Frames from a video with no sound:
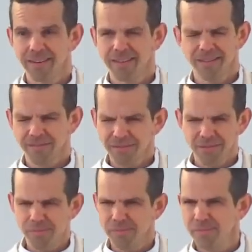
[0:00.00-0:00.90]
It's
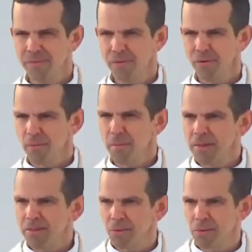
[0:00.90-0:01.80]
a bit more of a
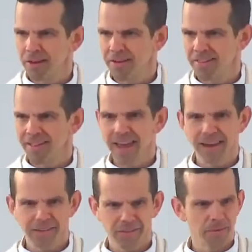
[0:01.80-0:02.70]
mystical
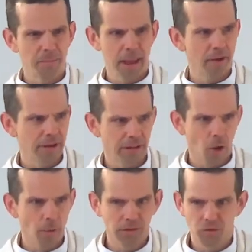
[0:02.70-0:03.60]
understanding than Mary
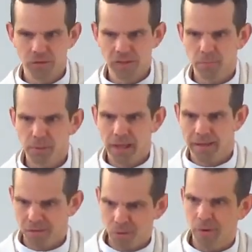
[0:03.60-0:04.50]
going to this
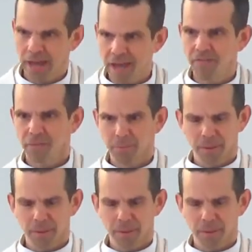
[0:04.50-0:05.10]
place called heaven,